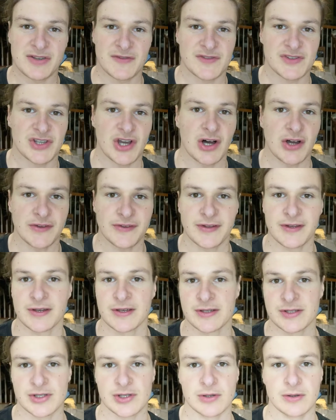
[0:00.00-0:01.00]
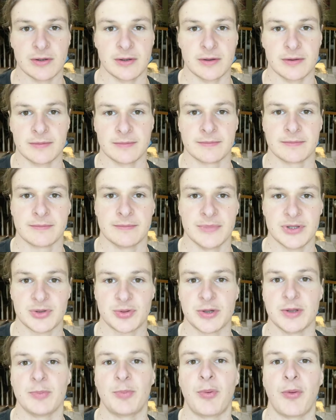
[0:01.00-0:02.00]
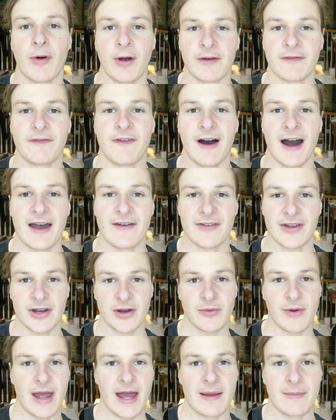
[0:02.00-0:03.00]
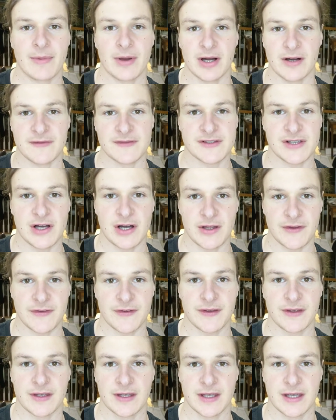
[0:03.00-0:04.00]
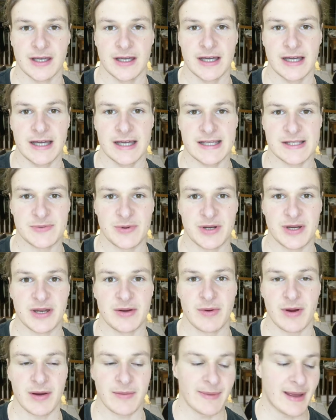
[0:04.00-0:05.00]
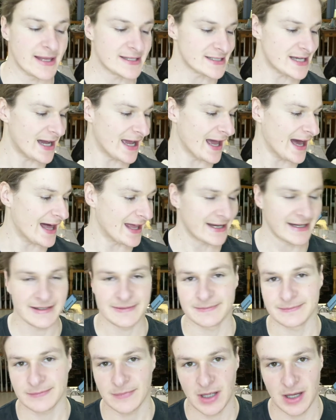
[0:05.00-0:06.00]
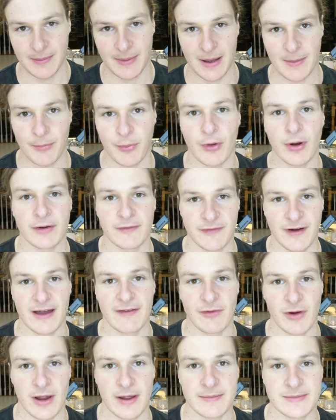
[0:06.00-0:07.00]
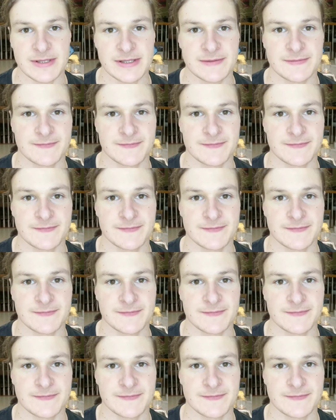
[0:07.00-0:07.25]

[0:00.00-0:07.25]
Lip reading: of salt, so between 0.5 and a gram of salt is what he recommends. I added about 0.5 grams.